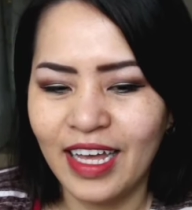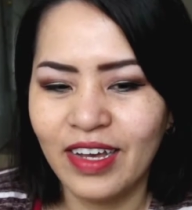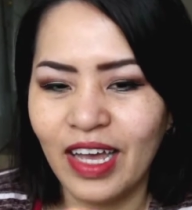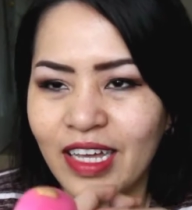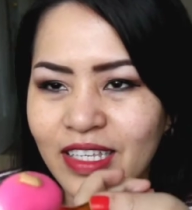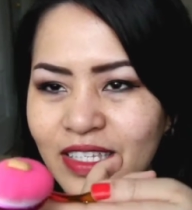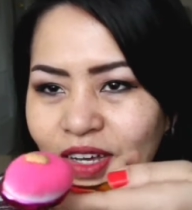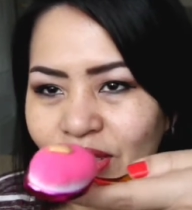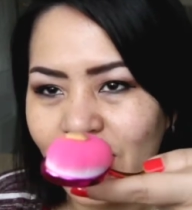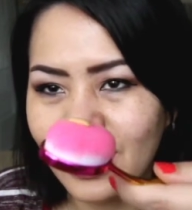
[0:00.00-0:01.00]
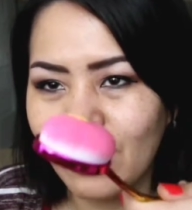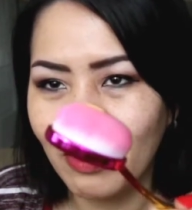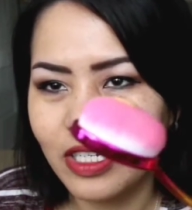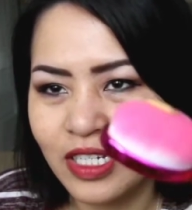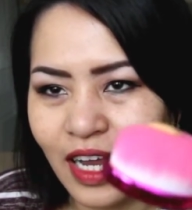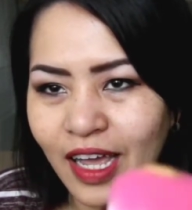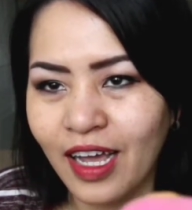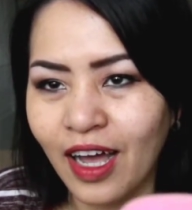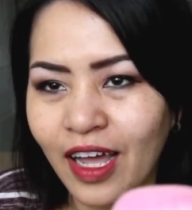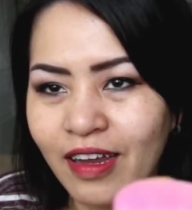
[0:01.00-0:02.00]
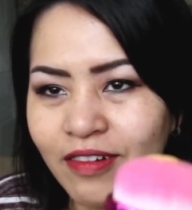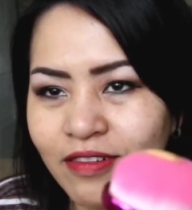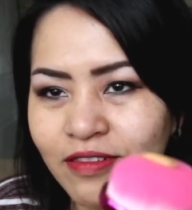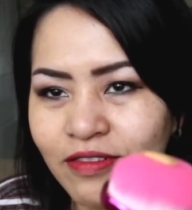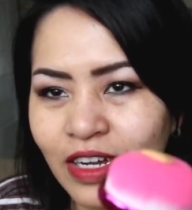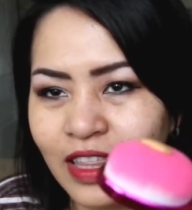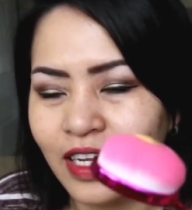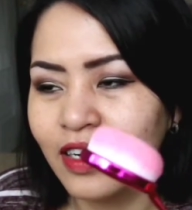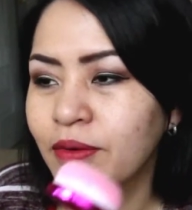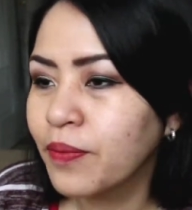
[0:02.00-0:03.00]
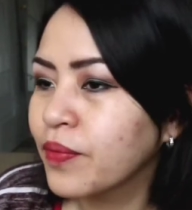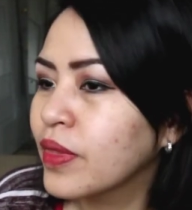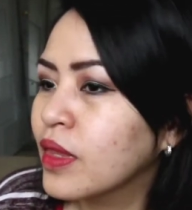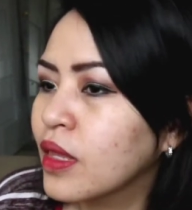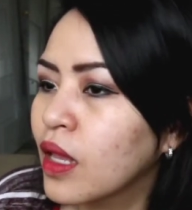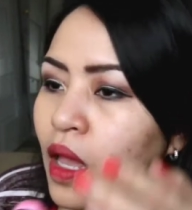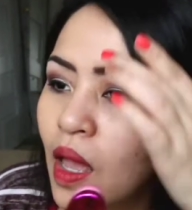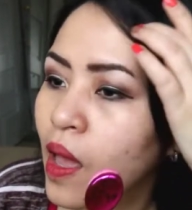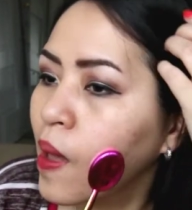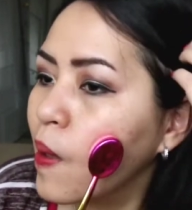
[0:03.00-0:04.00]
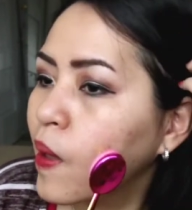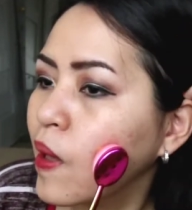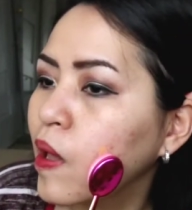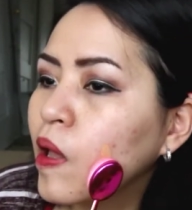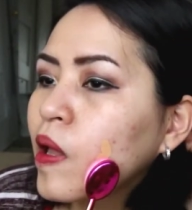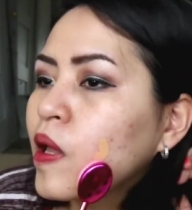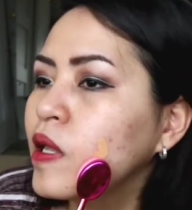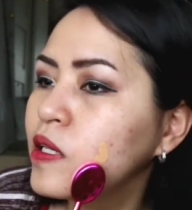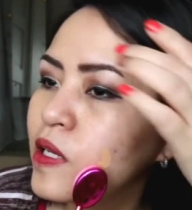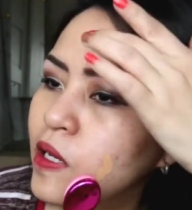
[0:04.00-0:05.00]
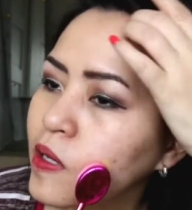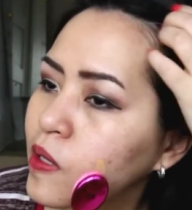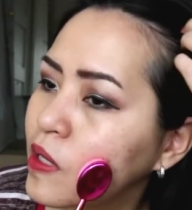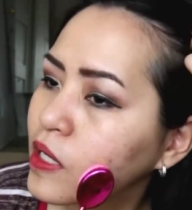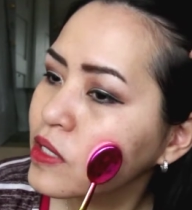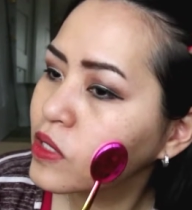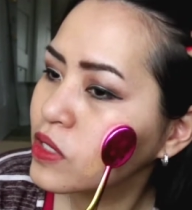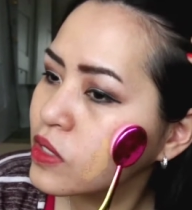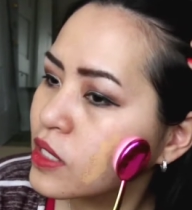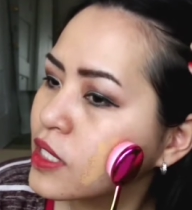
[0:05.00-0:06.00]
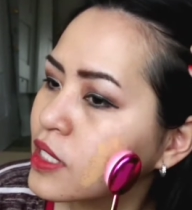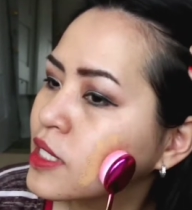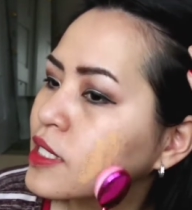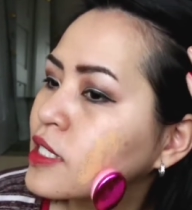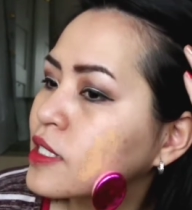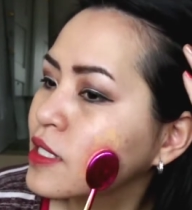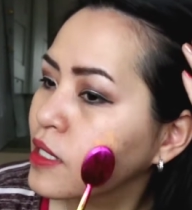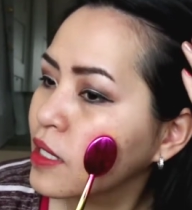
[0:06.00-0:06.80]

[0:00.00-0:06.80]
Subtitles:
Okay, so that's how much I got right there. And let's do this.